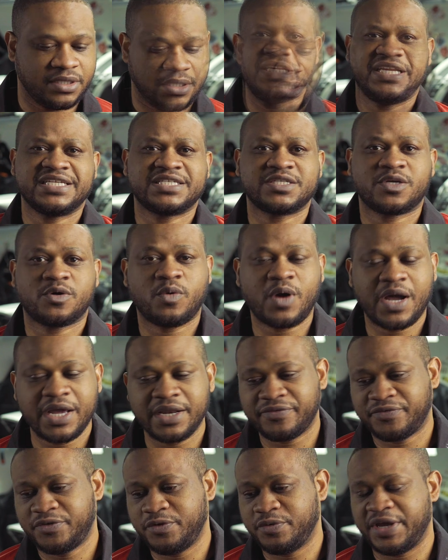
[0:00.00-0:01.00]
And there's quite a
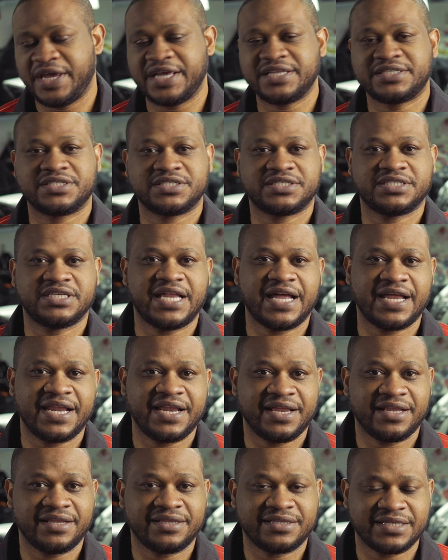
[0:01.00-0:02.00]
few answers to
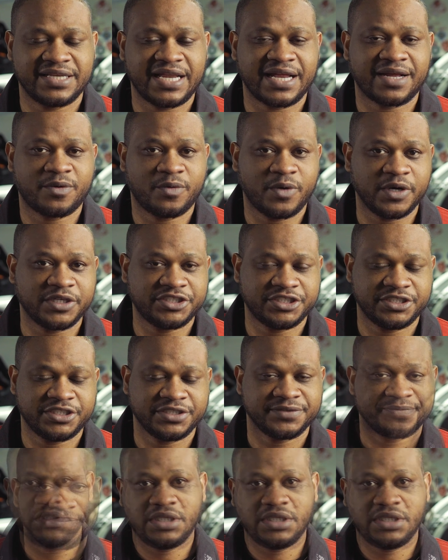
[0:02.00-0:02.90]
that question.